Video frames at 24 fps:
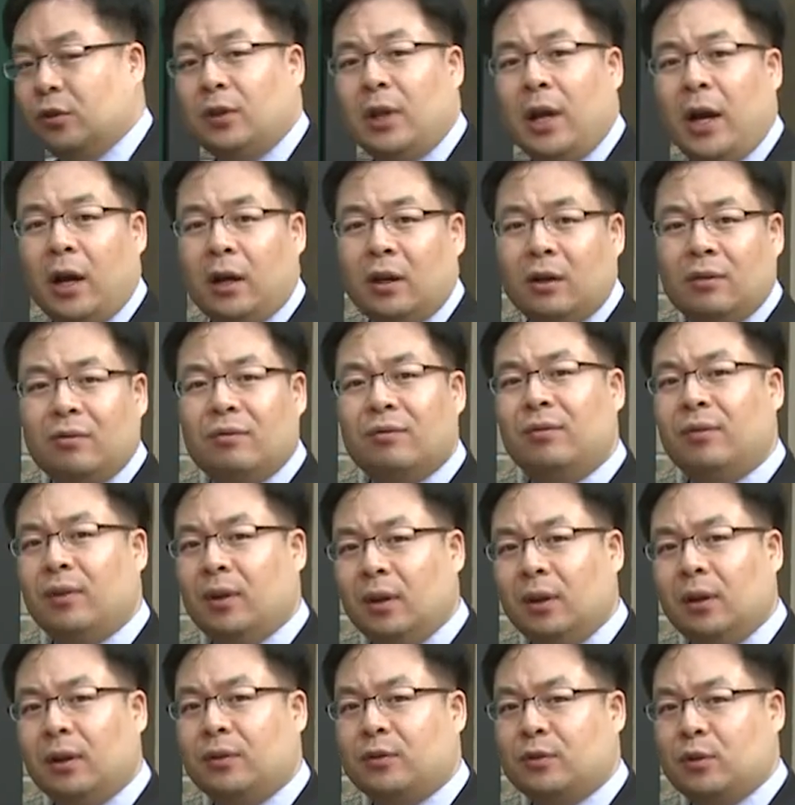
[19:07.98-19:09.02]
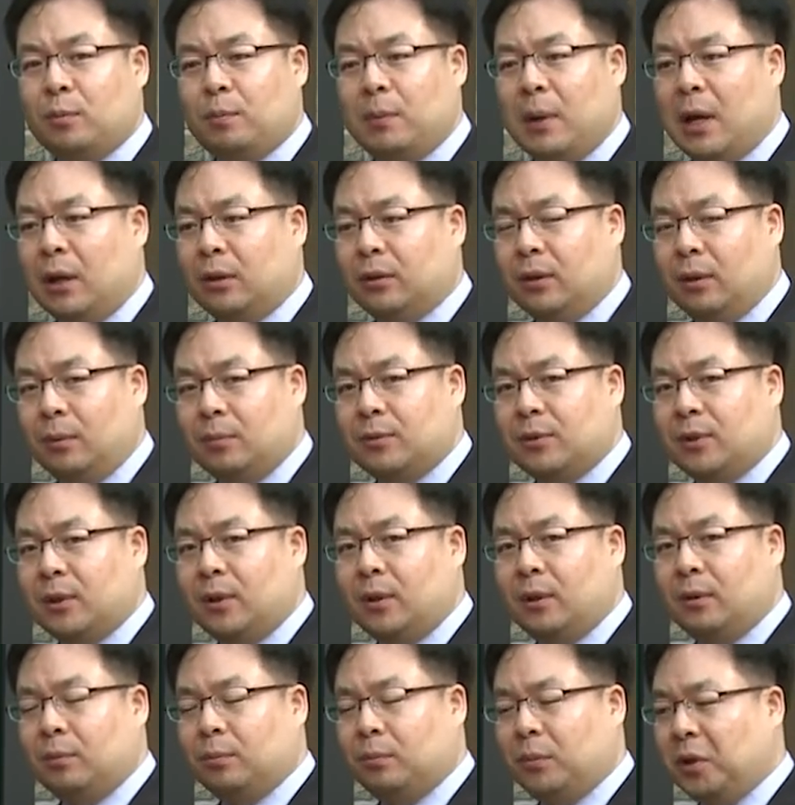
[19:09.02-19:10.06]
negative feelings about
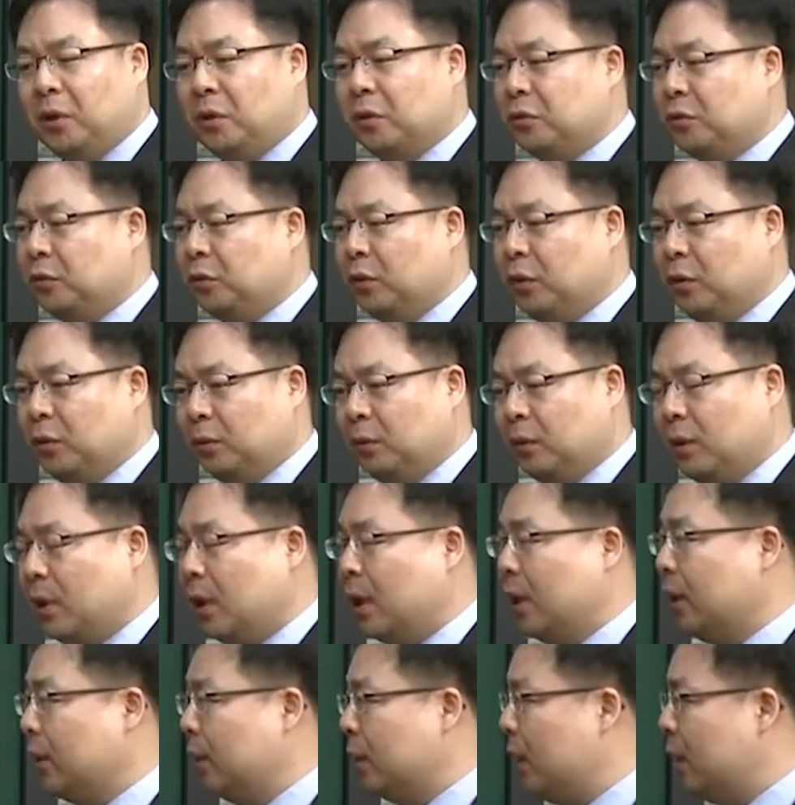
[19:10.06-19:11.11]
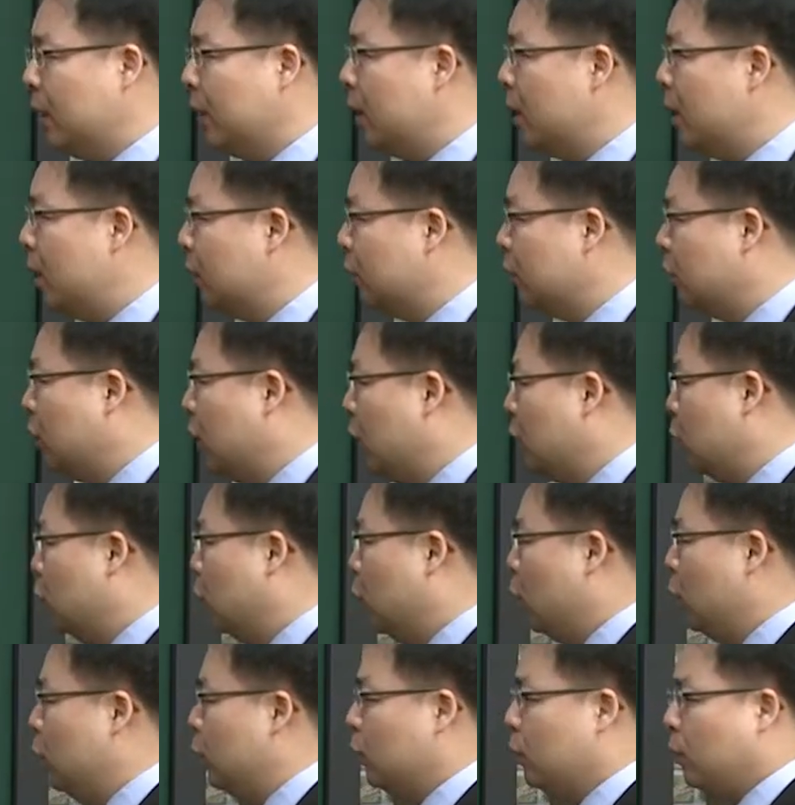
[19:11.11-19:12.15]
themselves because, I got like a
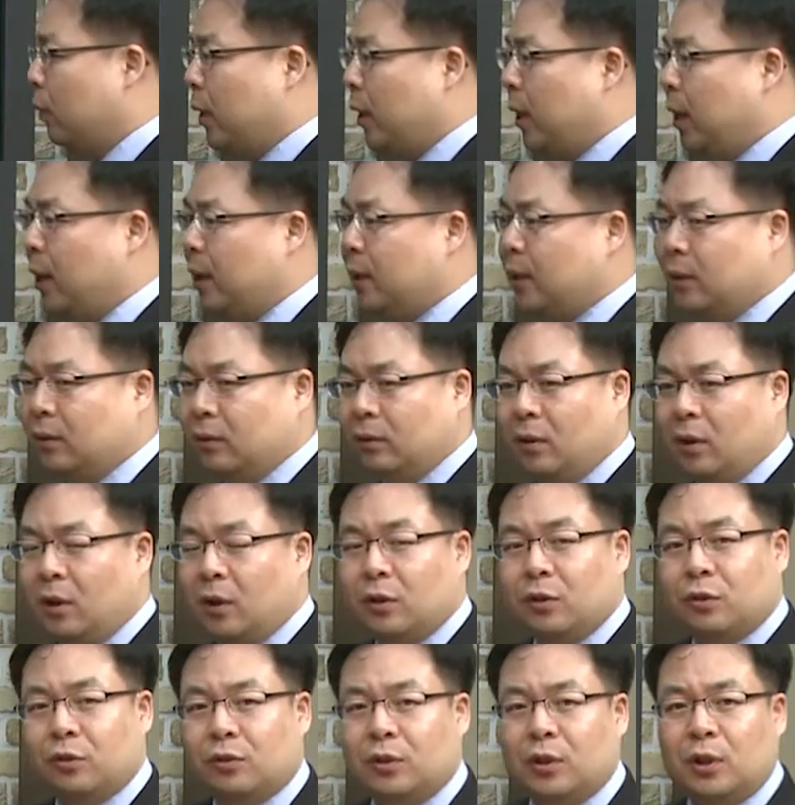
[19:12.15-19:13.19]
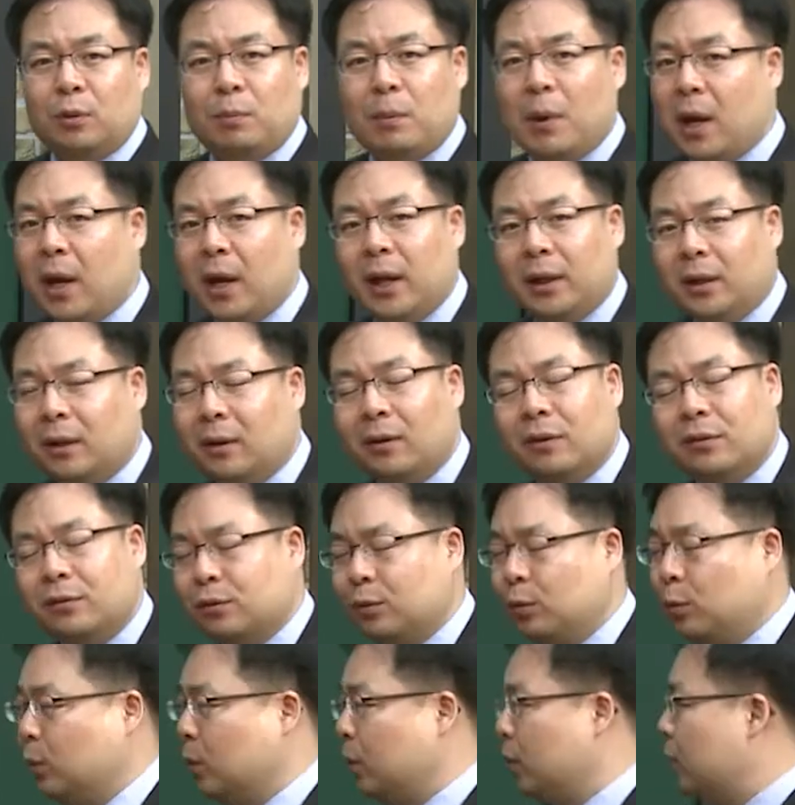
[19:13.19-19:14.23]
low grade and C minus
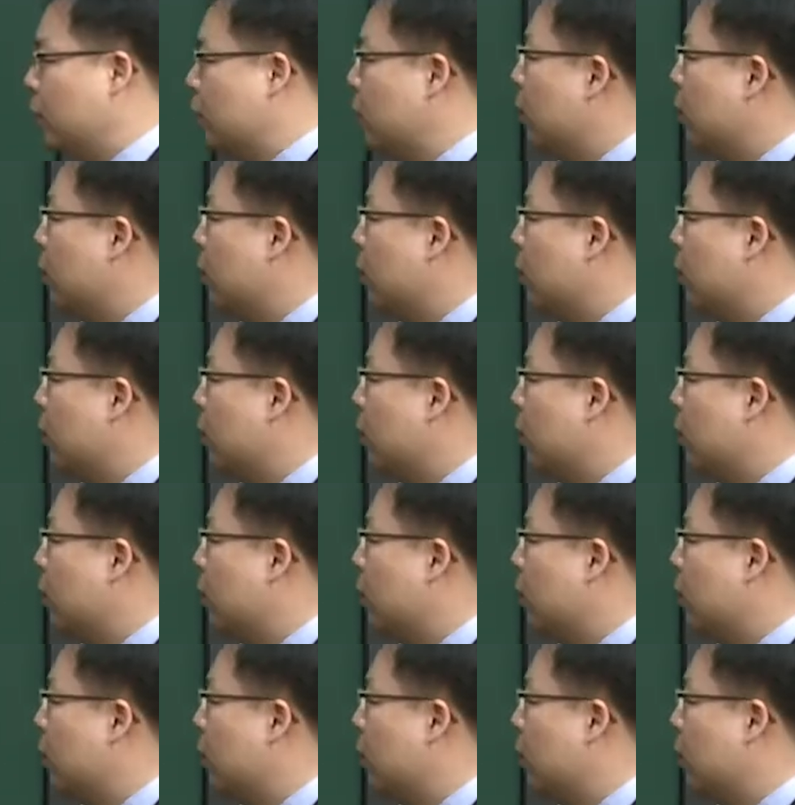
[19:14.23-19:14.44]
or